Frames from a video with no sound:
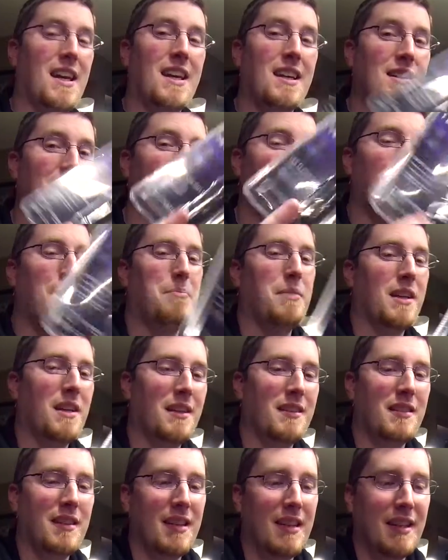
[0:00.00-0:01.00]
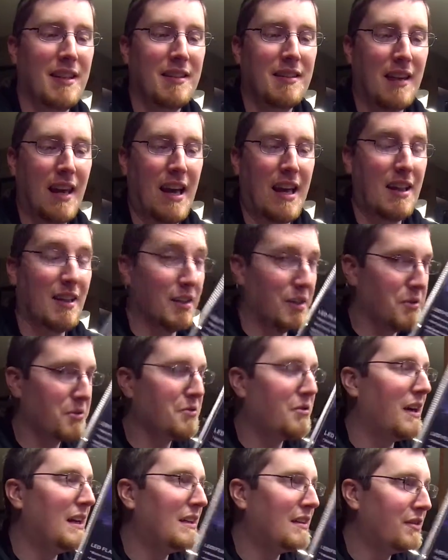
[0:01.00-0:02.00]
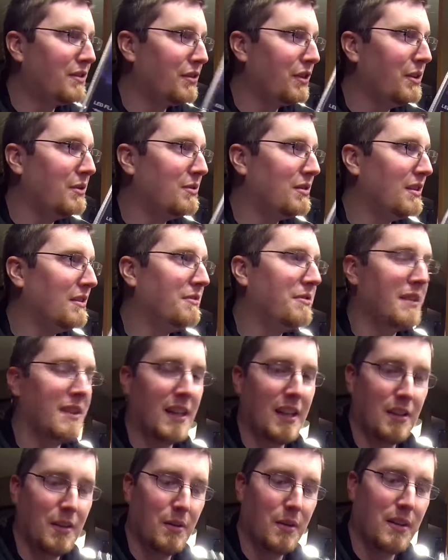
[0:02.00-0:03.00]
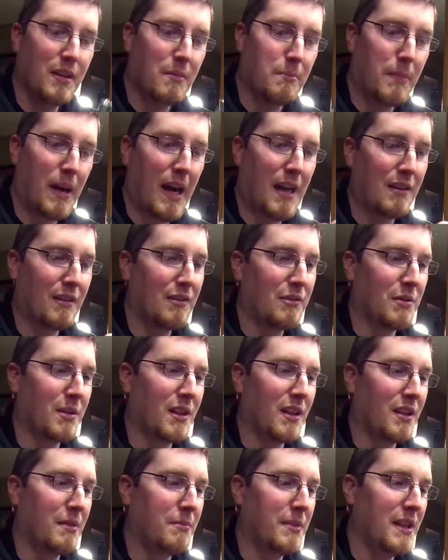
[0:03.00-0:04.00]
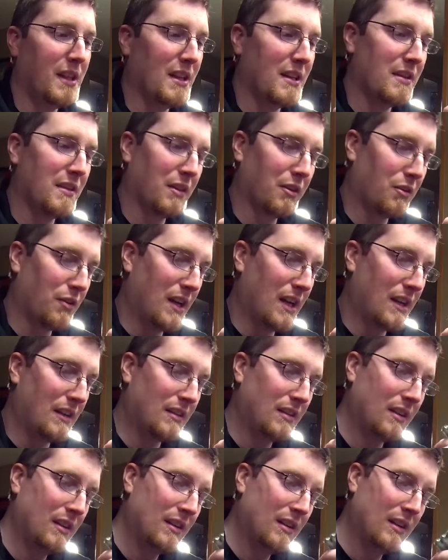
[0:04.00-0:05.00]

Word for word: they can do that because it is a Loot Crate exclusive and they knew that the batteries are going to be in the crate.